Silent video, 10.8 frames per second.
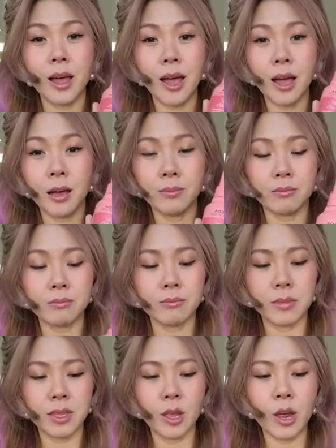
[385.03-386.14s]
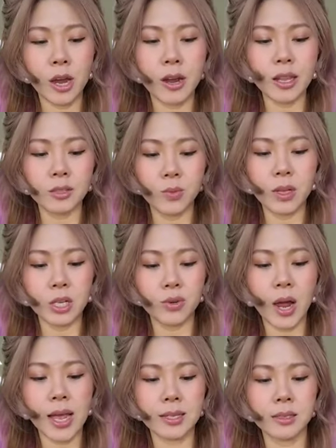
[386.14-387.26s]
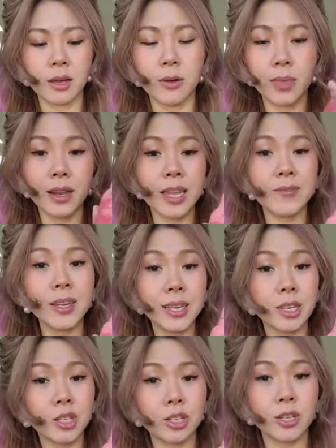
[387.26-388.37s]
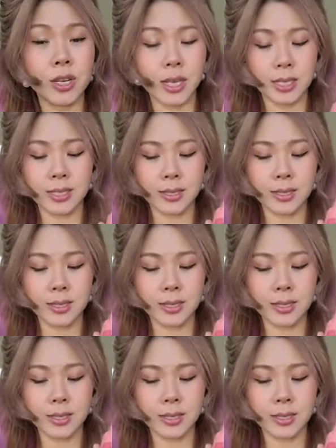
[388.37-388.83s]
um, your hair gets really dry, so leave-in conditioner is